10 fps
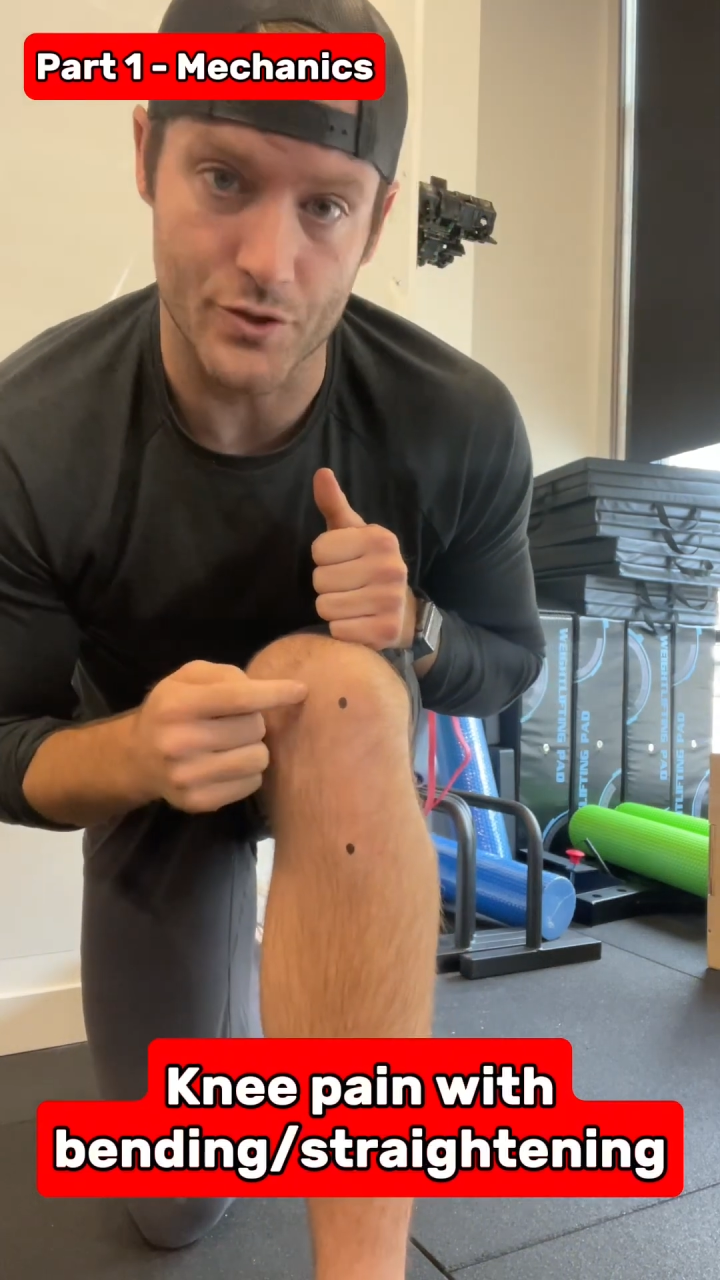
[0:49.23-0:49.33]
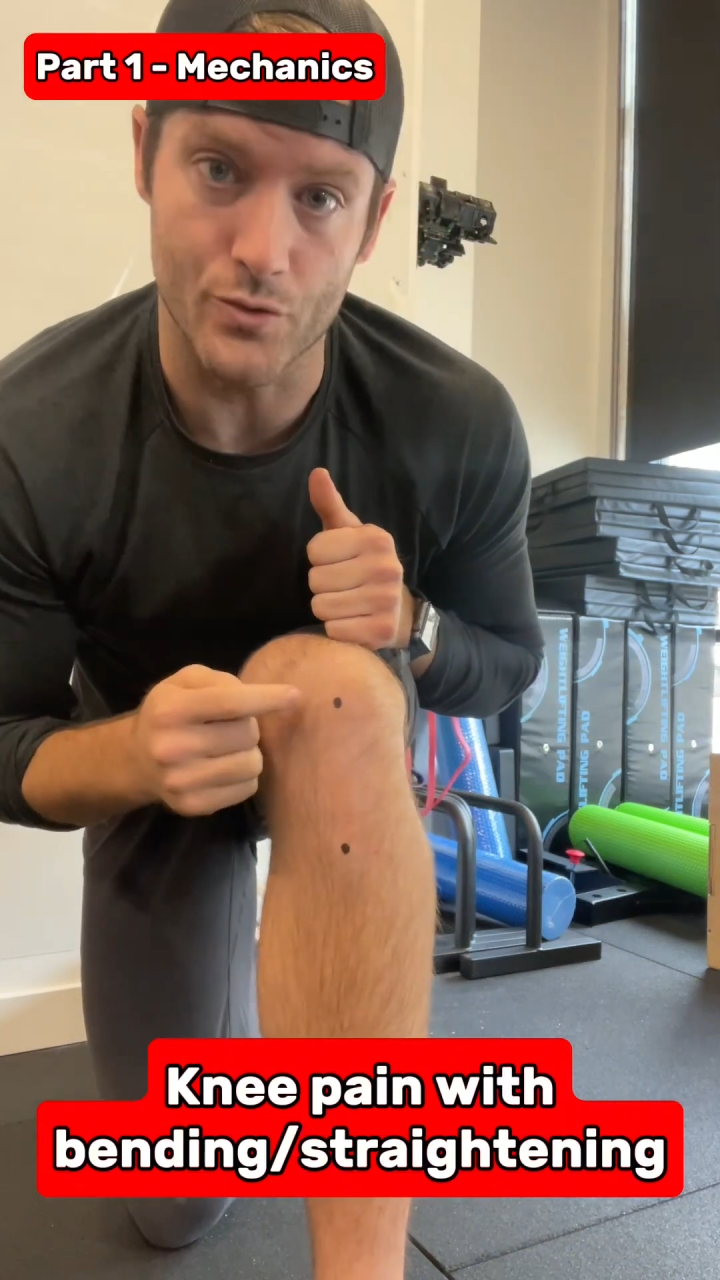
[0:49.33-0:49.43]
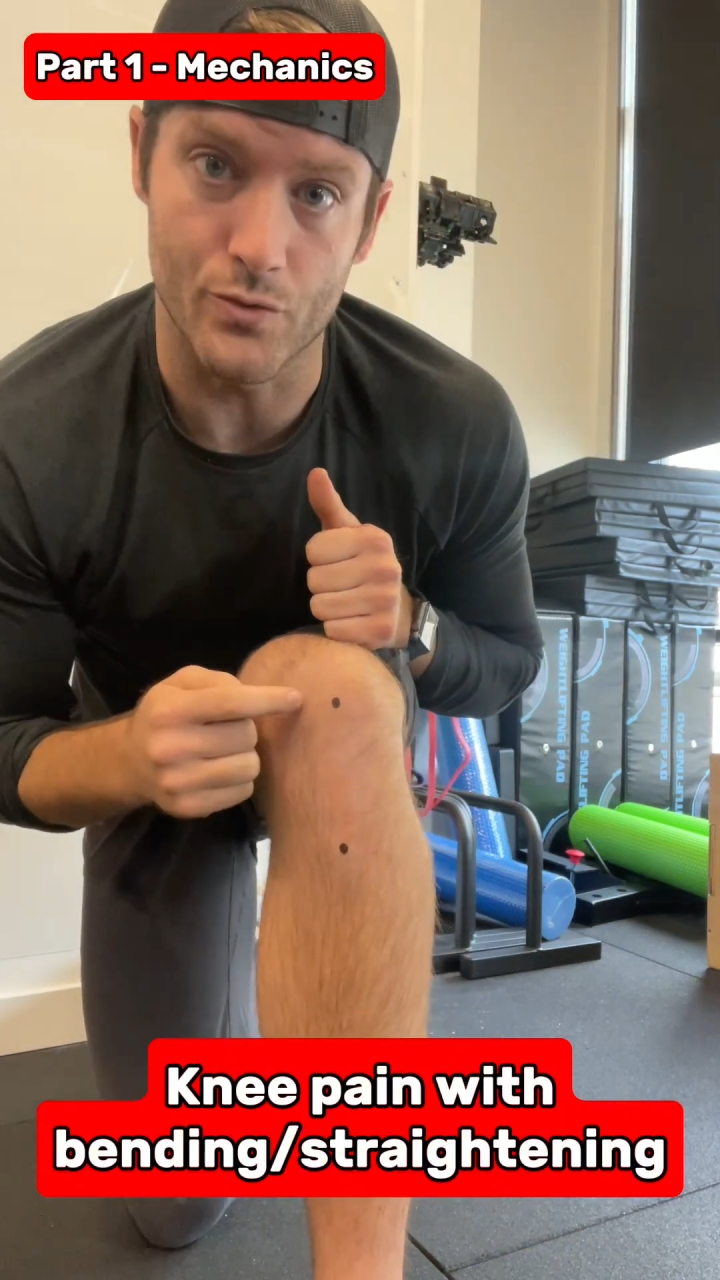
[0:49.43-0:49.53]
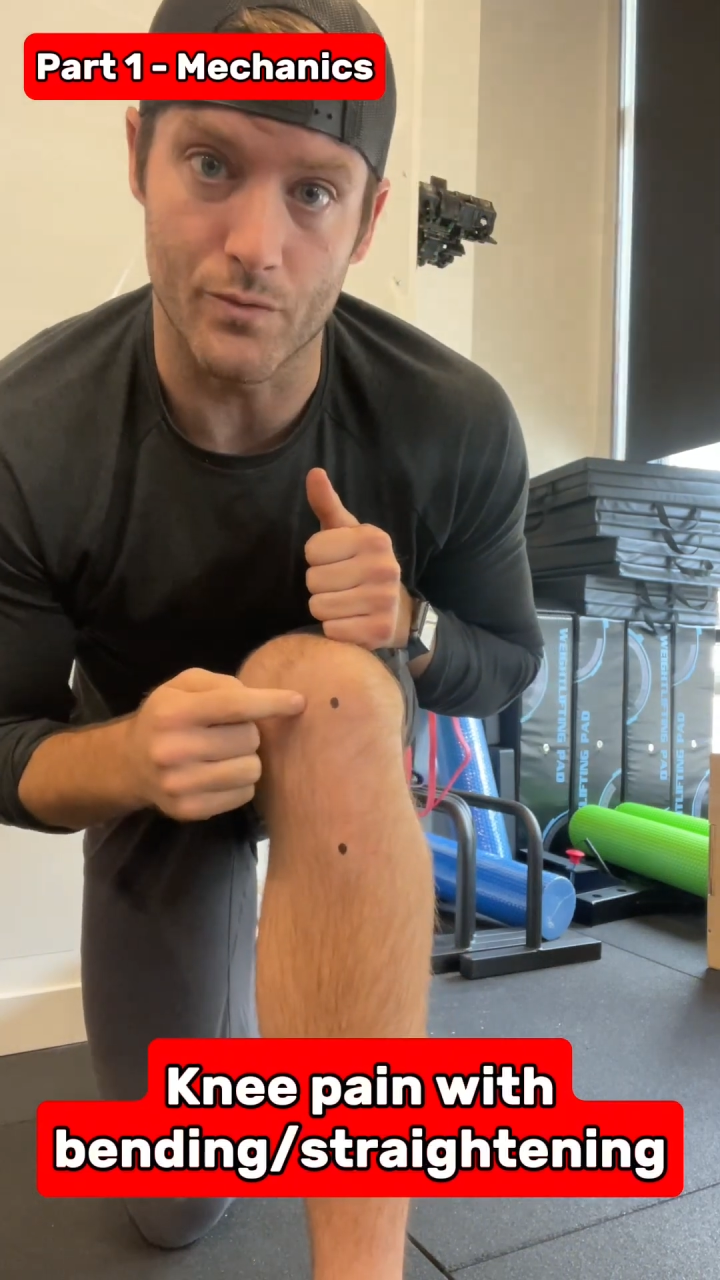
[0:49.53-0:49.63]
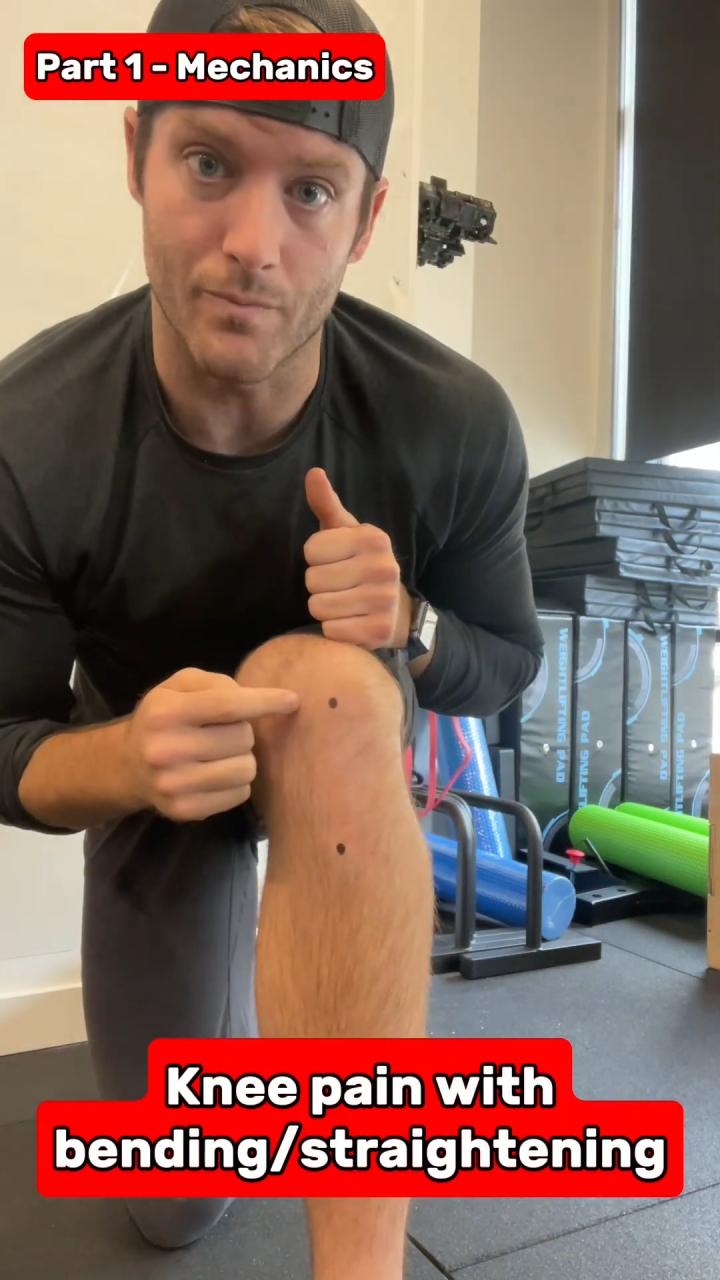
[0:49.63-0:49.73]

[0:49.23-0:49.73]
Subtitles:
to